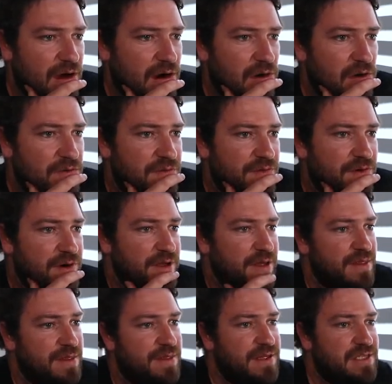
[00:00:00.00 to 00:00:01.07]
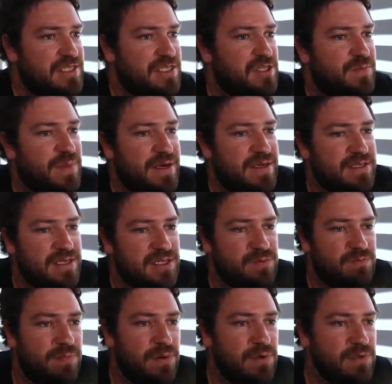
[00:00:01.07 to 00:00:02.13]
over in this space is
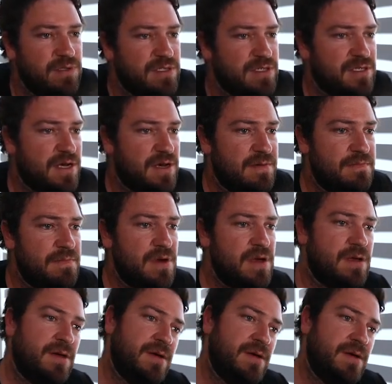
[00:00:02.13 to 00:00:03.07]
build some